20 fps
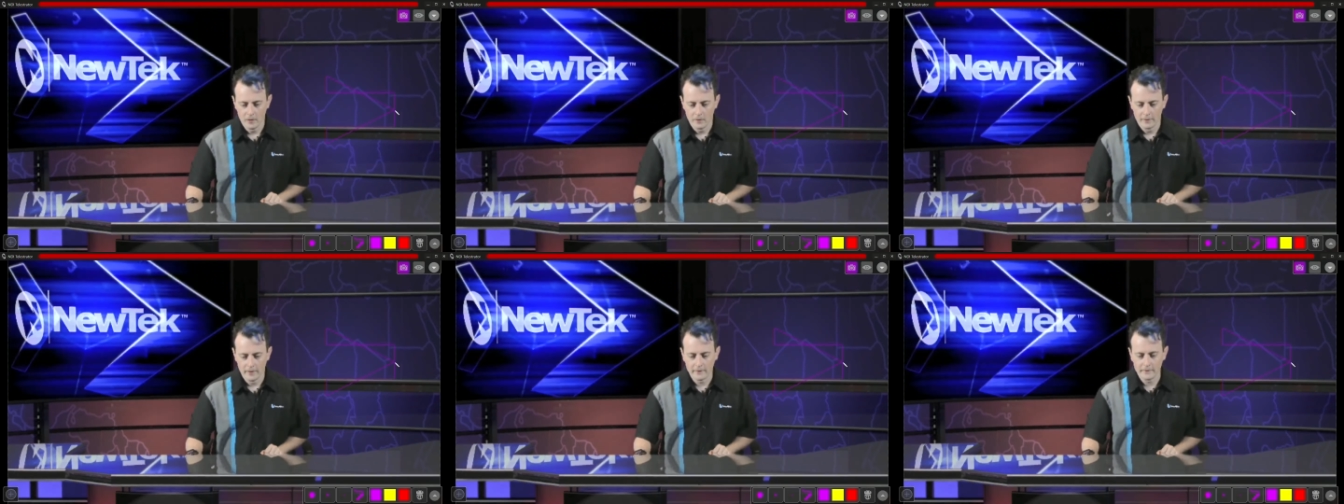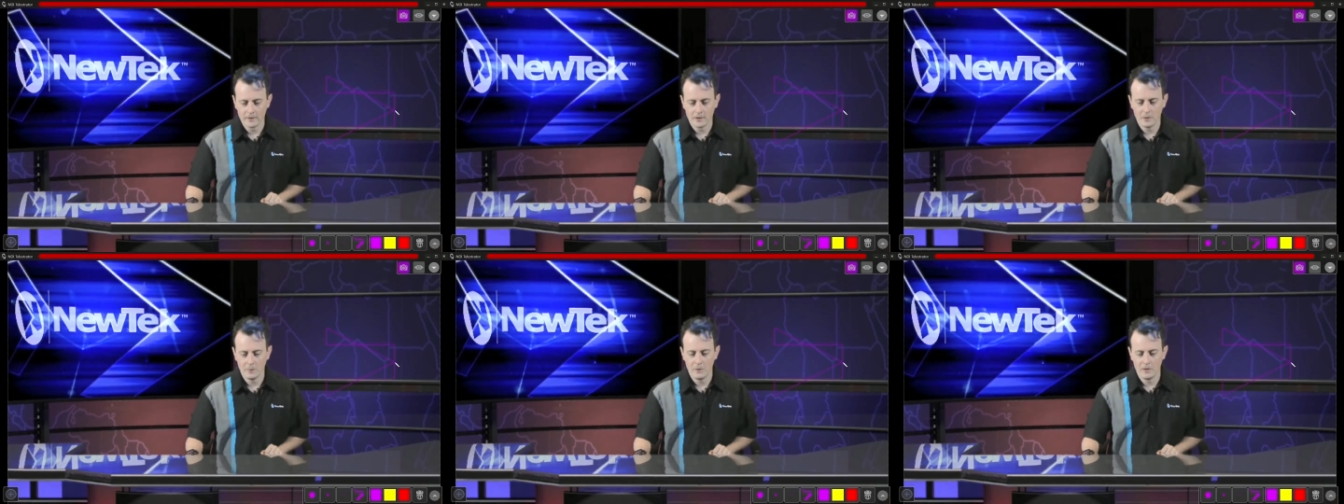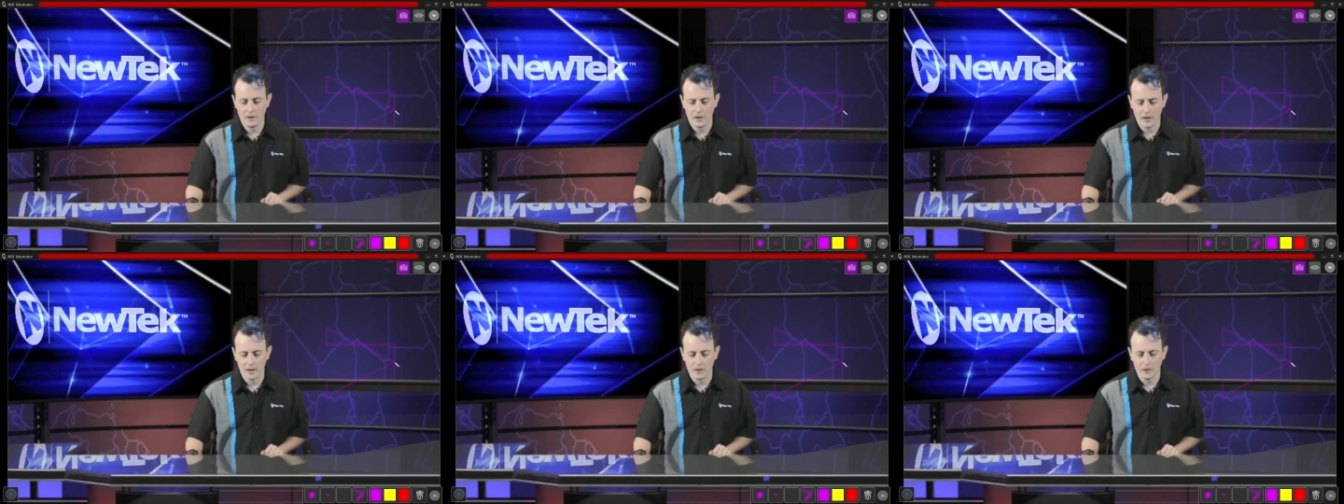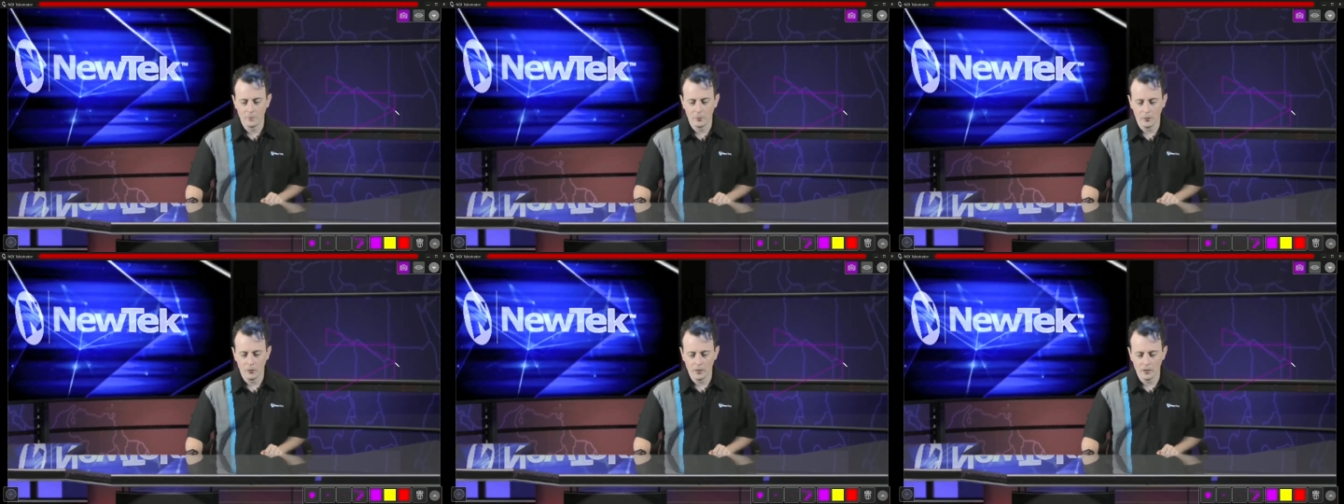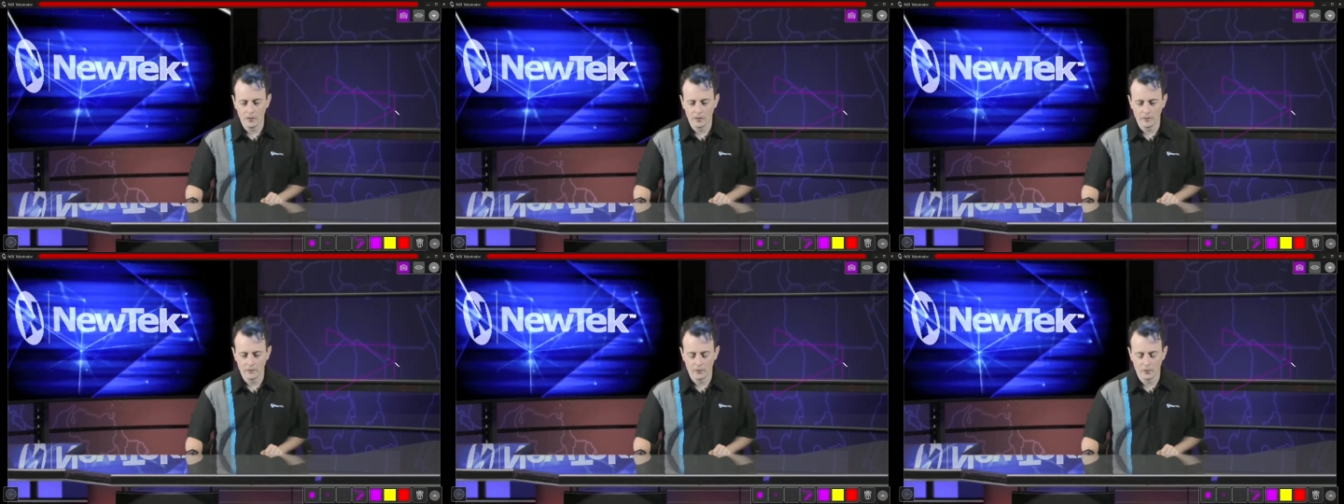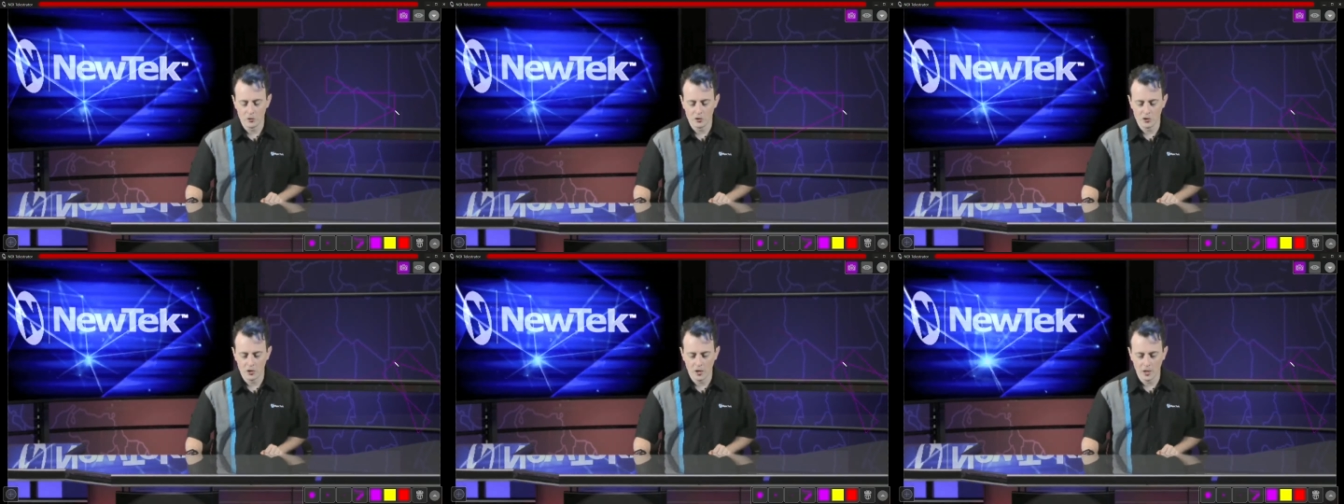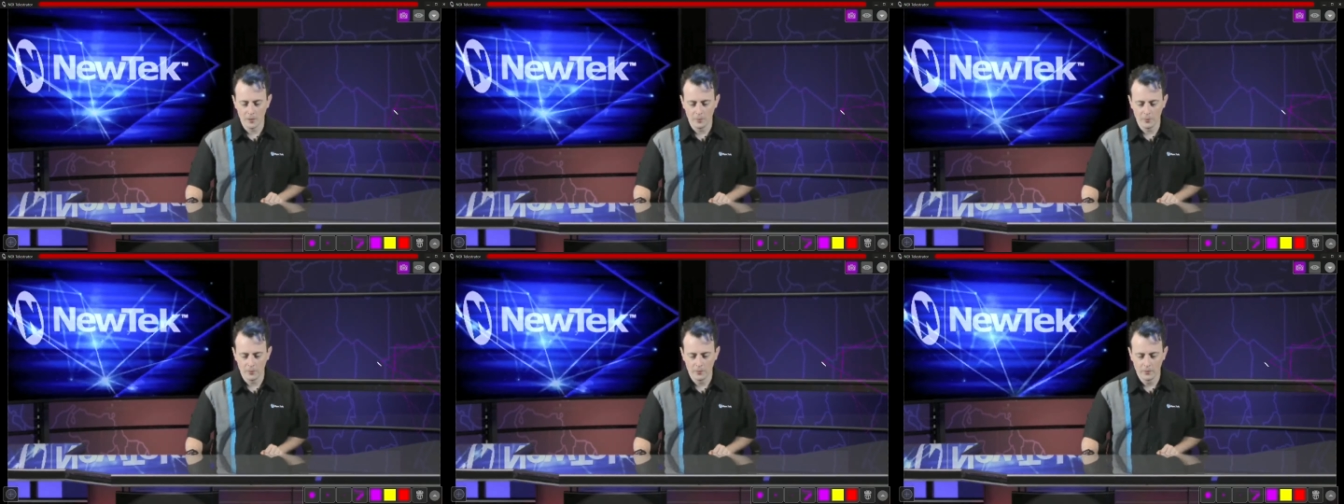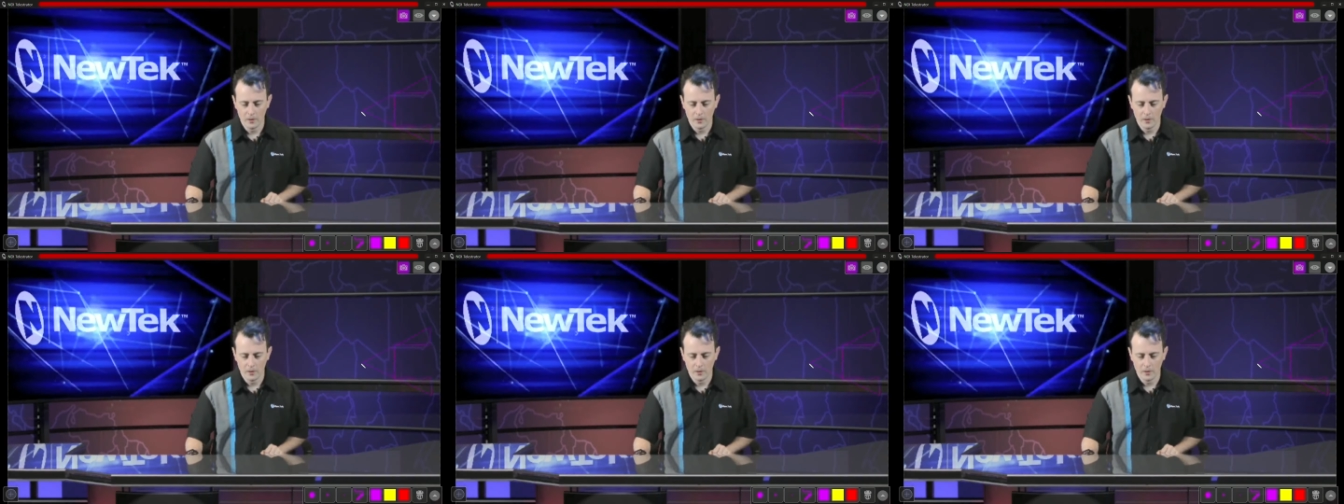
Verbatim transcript: that's going to be the endpoint of your shape,